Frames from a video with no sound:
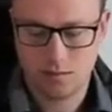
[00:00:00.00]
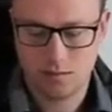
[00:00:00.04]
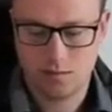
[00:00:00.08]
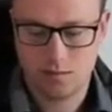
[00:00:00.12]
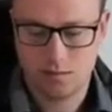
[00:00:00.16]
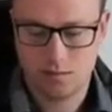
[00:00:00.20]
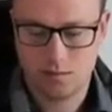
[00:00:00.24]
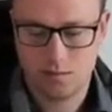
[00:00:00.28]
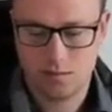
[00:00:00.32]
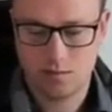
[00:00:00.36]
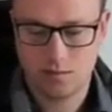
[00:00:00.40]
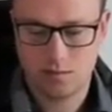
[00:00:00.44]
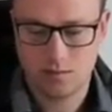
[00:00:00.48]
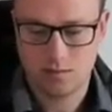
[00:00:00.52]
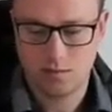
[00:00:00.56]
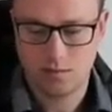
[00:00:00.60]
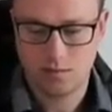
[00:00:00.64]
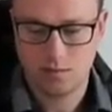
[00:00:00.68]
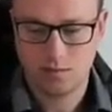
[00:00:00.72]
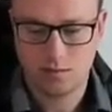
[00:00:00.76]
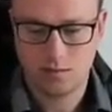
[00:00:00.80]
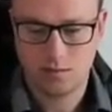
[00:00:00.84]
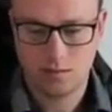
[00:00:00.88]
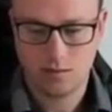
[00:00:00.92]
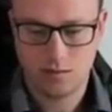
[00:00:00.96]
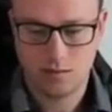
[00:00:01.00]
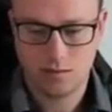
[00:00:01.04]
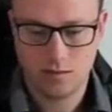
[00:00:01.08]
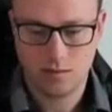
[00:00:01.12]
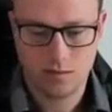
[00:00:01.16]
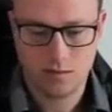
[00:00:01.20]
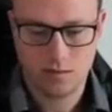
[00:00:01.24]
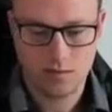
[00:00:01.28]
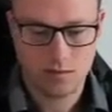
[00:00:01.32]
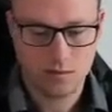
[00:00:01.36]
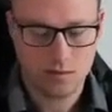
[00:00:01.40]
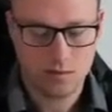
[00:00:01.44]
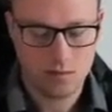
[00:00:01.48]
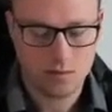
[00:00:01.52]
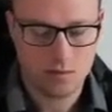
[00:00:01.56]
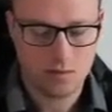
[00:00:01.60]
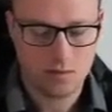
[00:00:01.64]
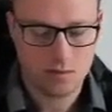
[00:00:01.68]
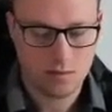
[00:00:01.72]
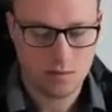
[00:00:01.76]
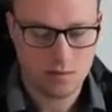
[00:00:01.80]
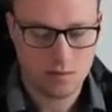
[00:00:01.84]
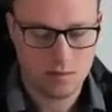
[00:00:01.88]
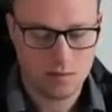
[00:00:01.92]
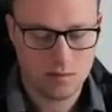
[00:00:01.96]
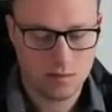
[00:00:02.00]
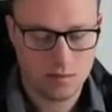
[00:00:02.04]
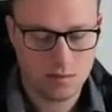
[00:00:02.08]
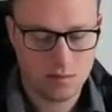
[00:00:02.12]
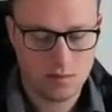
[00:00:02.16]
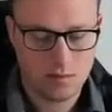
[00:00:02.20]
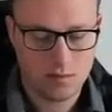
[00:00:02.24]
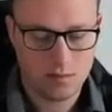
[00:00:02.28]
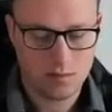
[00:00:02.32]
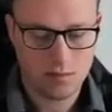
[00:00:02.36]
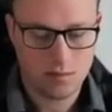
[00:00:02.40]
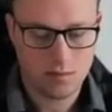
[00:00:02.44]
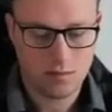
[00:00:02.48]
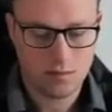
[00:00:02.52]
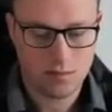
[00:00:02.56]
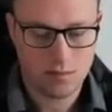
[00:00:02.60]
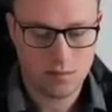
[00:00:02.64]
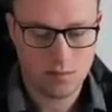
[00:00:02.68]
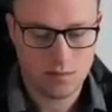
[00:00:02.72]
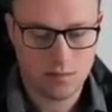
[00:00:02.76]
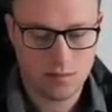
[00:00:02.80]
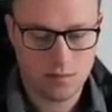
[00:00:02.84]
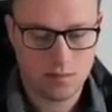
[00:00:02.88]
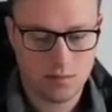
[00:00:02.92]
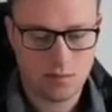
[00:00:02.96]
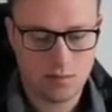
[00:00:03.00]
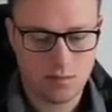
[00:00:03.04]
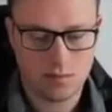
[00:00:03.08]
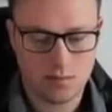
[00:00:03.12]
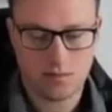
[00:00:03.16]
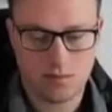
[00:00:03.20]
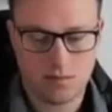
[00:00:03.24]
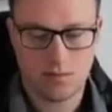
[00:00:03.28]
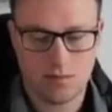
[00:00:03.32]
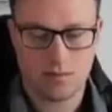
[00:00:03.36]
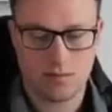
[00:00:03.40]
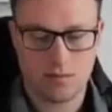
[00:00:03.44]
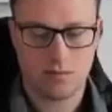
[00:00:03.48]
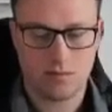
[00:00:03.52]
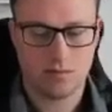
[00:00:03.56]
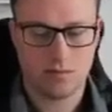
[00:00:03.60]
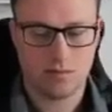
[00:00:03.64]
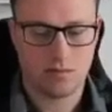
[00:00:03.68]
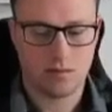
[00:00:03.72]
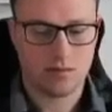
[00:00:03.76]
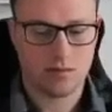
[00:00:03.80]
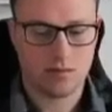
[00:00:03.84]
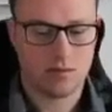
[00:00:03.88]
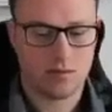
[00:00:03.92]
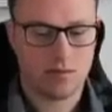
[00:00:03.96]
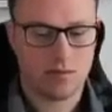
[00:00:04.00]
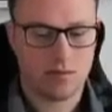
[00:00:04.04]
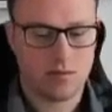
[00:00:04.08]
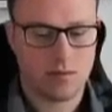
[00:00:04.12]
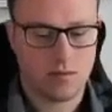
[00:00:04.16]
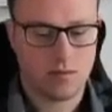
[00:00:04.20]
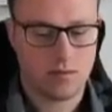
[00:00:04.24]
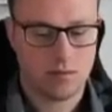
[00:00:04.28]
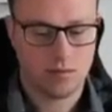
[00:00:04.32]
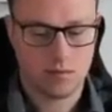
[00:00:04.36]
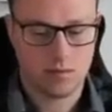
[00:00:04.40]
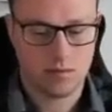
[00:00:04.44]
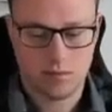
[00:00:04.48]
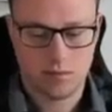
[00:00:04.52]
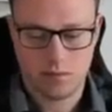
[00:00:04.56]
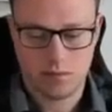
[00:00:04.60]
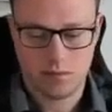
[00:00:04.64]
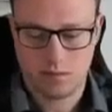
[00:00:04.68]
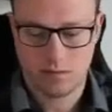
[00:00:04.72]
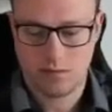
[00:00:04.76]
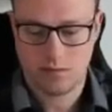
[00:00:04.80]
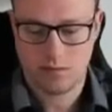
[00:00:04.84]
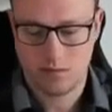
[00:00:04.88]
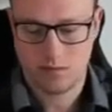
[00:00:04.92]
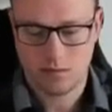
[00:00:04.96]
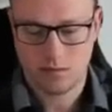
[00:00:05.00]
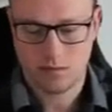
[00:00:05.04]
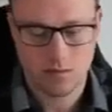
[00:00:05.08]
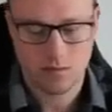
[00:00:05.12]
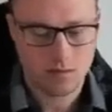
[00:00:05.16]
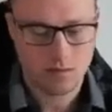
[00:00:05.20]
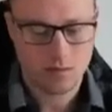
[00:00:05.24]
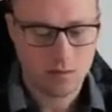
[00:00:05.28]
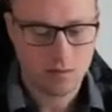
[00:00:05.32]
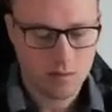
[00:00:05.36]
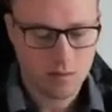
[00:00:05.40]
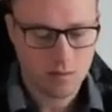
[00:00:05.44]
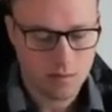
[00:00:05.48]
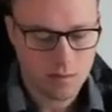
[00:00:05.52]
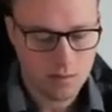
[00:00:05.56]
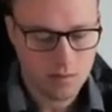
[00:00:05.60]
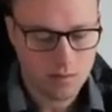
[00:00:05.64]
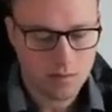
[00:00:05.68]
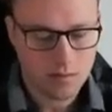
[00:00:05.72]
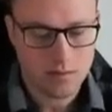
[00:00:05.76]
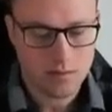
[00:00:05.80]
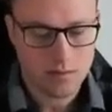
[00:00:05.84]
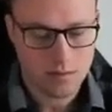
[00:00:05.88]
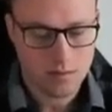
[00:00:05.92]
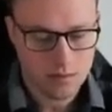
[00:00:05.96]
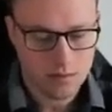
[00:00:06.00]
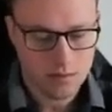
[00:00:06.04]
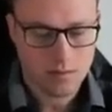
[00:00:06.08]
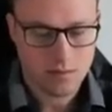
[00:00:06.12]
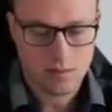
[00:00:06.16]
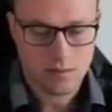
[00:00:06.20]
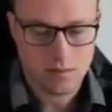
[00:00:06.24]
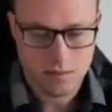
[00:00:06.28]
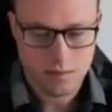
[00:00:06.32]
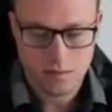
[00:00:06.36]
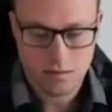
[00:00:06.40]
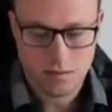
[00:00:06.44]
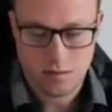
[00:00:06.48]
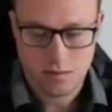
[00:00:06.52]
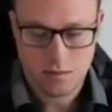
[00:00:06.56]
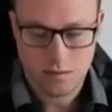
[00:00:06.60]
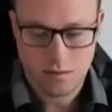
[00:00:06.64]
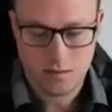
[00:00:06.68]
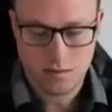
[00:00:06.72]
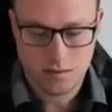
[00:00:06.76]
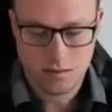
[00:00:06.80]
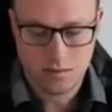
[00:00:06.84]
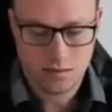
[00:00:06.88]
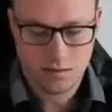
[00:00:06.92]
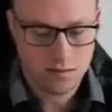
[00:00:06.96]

[no speech]